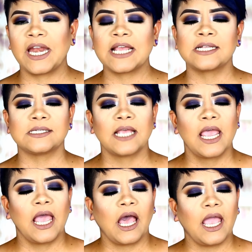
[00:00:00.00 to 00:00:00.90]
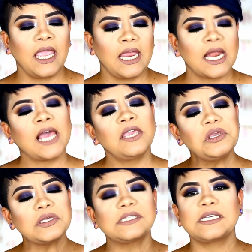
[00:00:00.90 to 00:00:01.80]
it is. And I
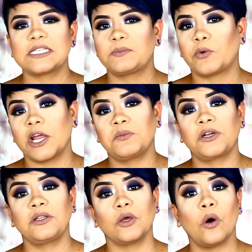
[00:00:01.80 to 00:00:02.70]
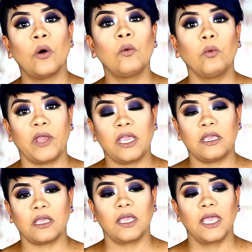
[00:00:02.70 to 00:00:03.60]
use this primer the whole
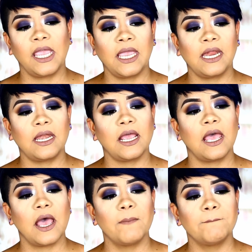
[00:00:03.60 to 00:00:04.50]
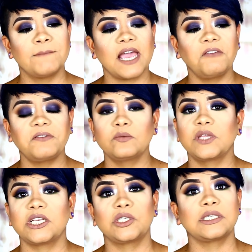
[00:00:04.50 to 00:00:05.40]
week, and my
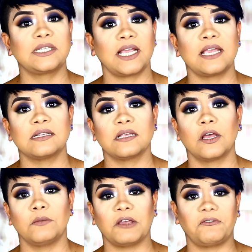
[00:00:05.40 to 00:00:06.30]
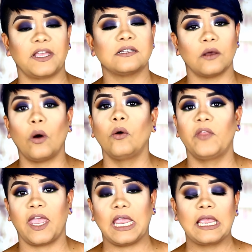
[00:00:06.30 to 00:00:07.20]
foundation stays on my face the
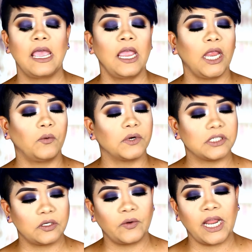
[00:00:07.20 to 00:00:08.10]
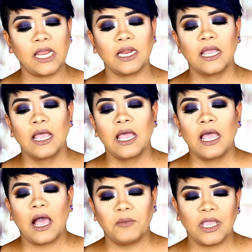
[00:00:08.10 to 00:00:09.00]
whole day. It works great.
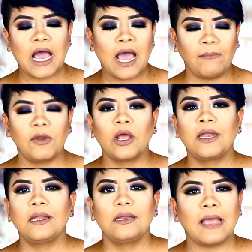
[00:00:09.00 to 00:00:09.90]
I mean, I'm not